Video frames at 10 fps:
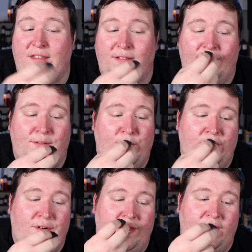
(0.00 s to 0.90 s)
either this
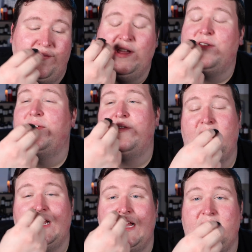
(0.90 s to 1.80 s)
one or the Velvet
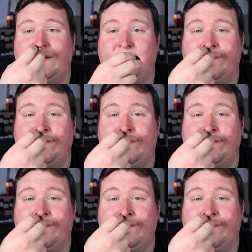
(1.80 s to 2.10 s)
Vanilla.